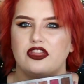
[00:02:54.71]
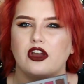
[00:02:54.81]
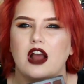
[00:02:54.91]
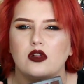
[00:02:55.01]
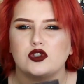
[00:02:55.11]
The
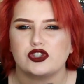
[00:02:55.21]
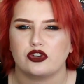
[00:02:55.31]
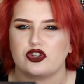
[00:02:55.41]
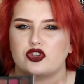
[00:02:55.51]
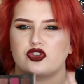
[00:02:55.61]
colors are
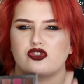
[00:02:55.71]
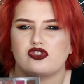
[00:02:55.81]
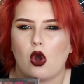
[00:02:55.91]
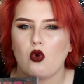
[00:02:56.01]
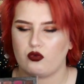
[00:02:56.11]
just
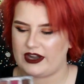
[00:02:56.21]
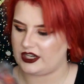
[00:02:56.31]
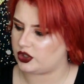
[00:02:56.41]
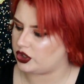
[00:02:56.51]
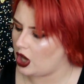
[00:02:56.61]
so
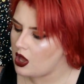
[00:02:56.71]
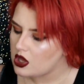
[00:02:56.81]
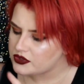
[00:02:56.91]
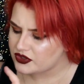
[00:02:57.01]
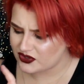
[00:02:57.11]
rich,
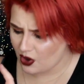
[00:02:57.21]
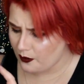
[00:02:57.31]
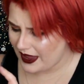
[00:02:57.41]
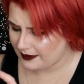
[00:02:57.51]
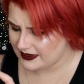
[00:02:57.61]
so
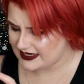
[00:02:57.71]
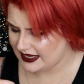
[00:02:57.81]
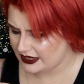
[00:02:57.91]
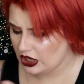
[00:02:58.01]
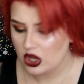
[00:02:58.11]

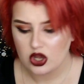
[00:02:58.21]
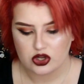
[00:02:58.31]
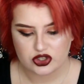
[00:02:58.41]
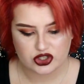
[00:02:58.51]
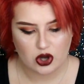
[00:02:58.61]
pigmented,
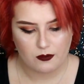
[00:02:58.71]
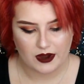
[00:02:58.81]
so